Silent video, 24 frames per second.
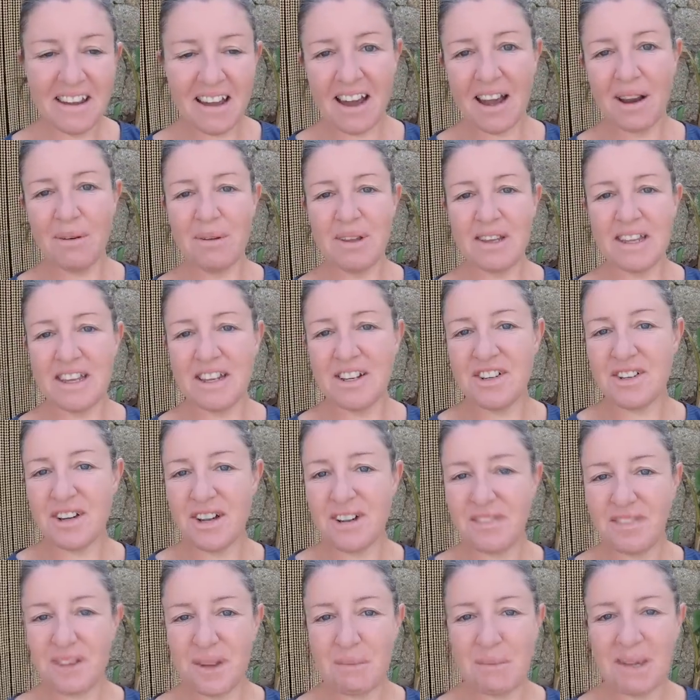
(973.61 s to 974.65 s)
I really enjoyed
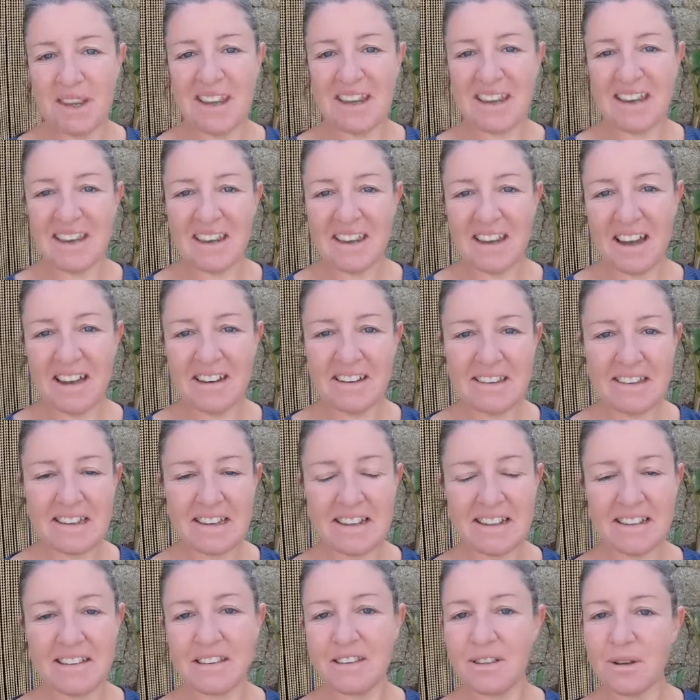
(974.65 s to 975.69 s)
filming it. I just think
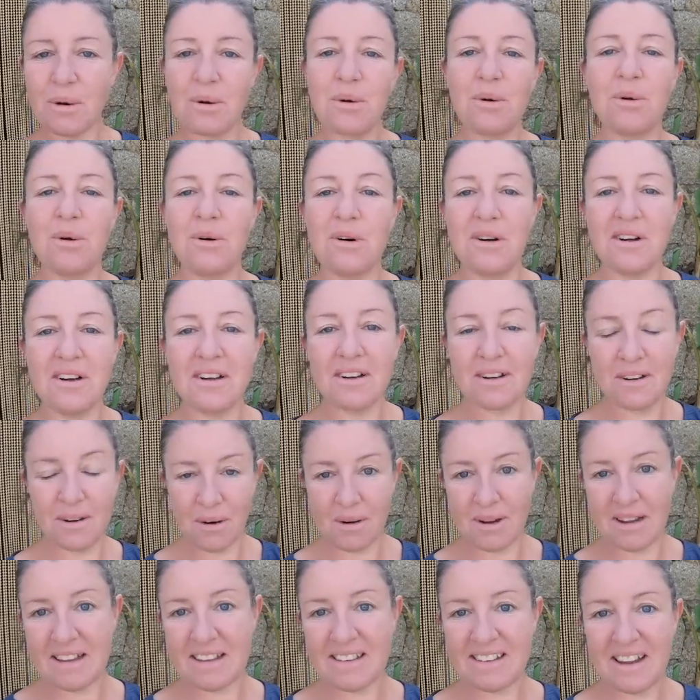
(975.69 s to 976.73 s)
it's so cool
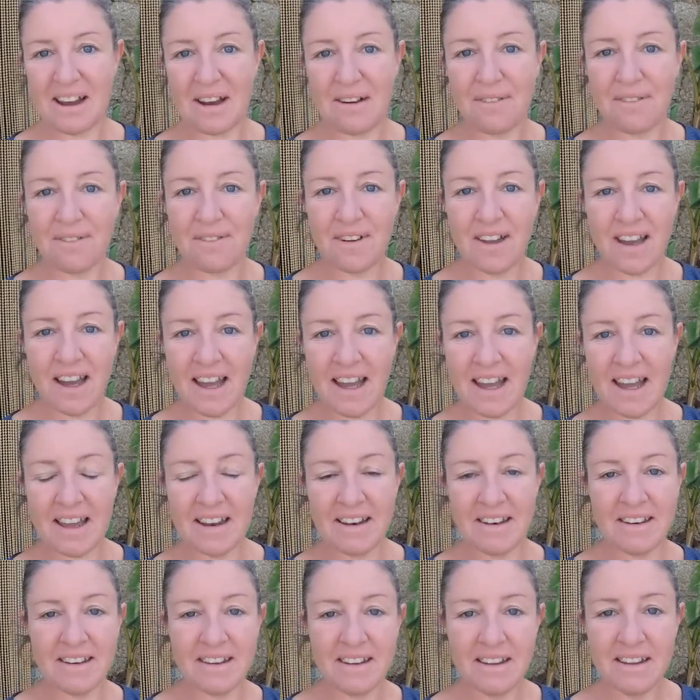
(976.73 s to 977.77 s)
growing stuff,
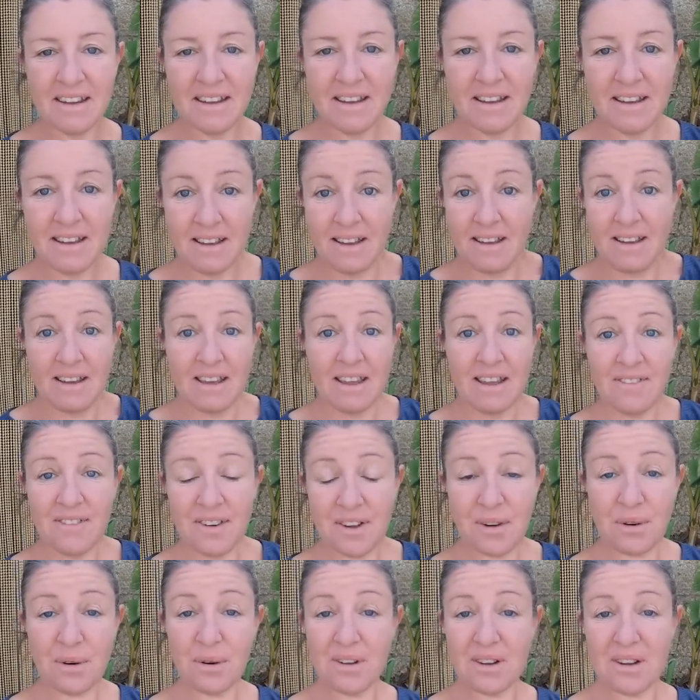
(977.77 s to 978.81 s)
and even
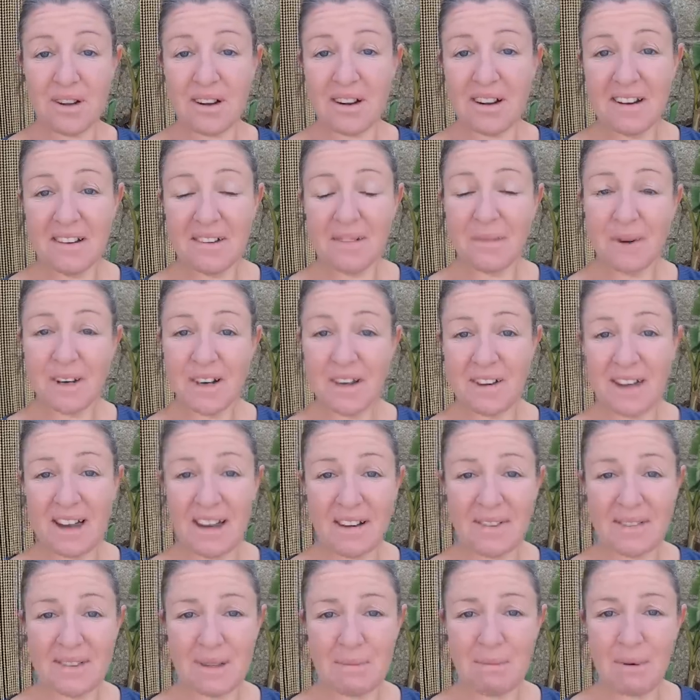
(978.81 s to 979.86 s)
cooler when you
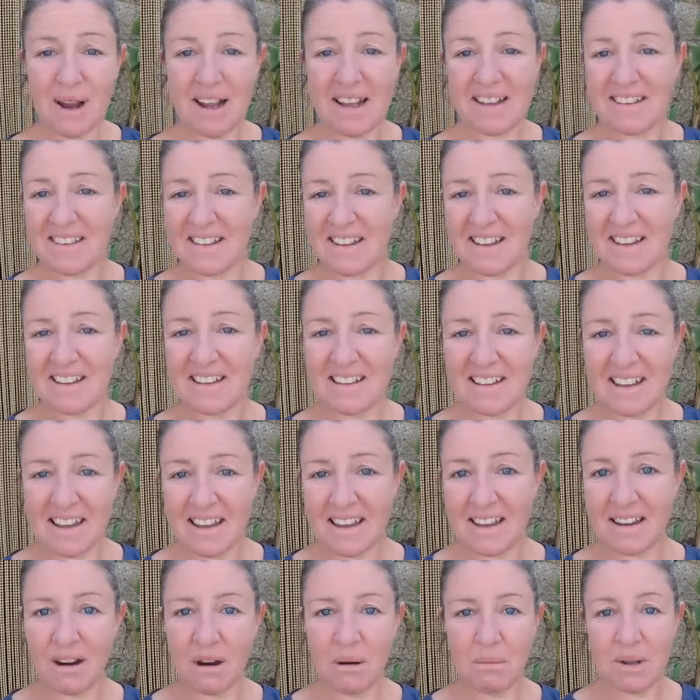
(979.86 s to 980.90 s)
have surprise things
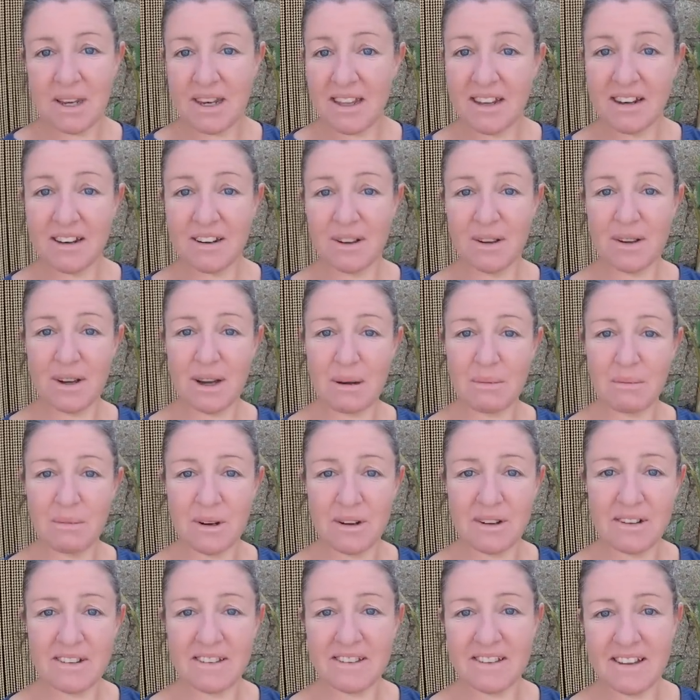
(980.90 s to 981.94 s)
like Armenian
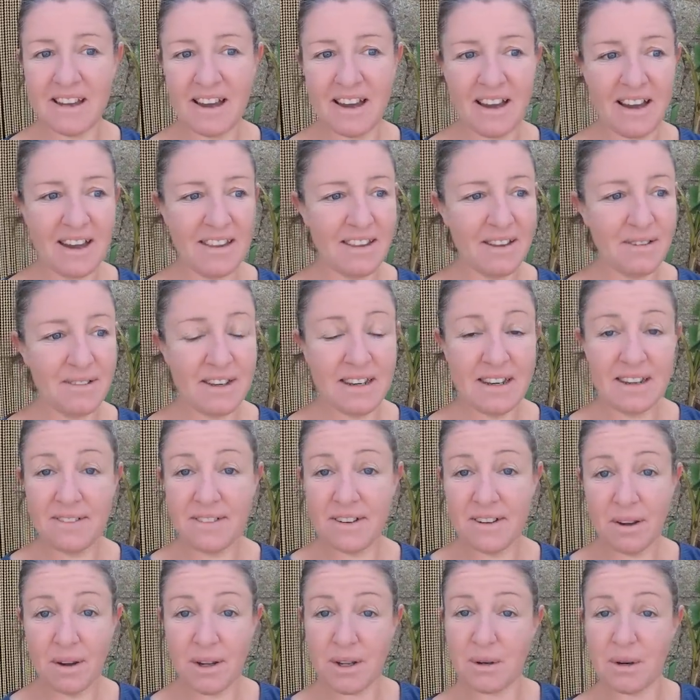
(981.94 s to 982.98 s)
cucumbers that you didn't
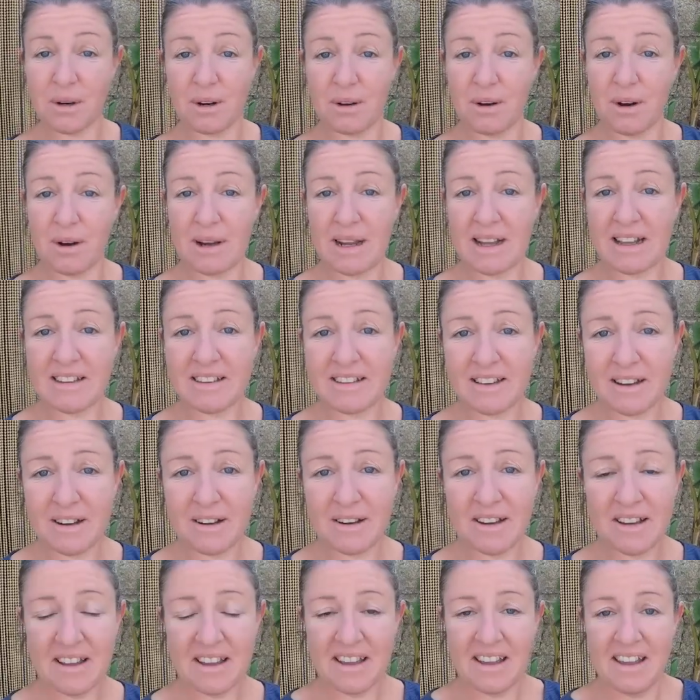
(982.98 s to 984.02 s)
even know you were growing.
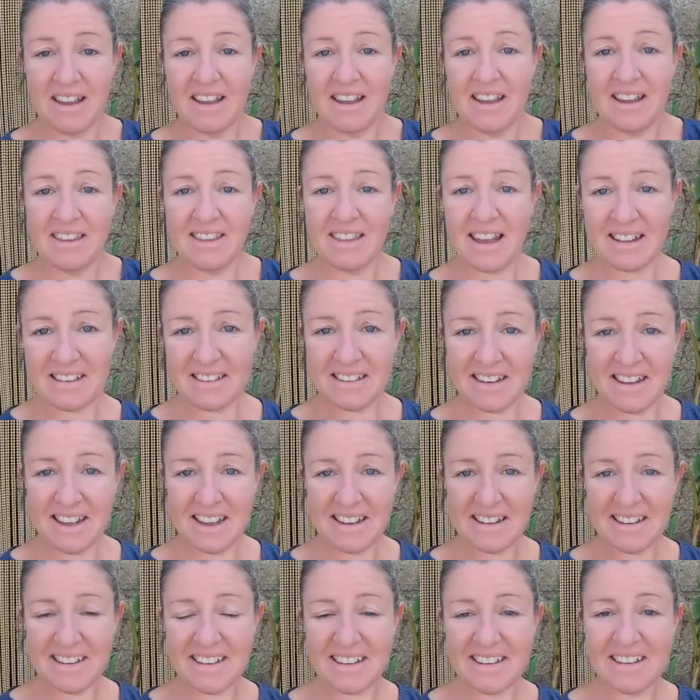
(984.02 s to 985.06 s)
So that's
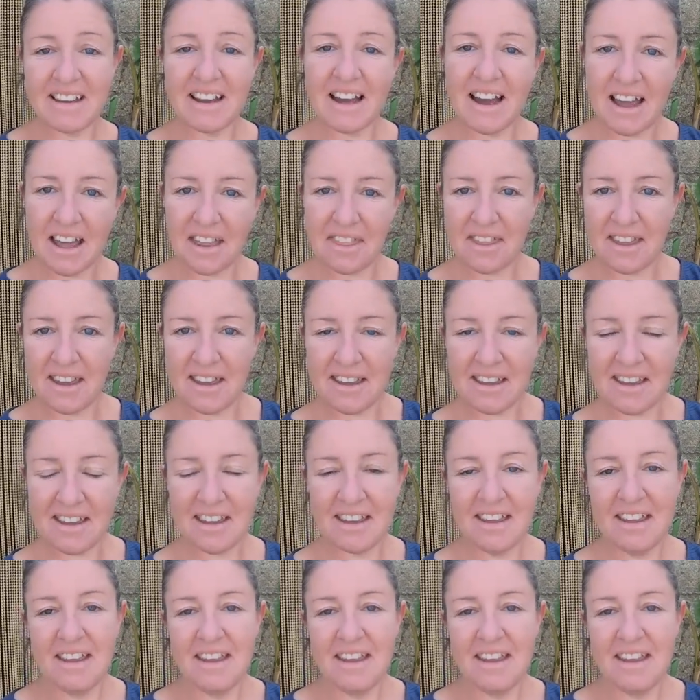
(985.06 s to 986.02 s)
neat, I think.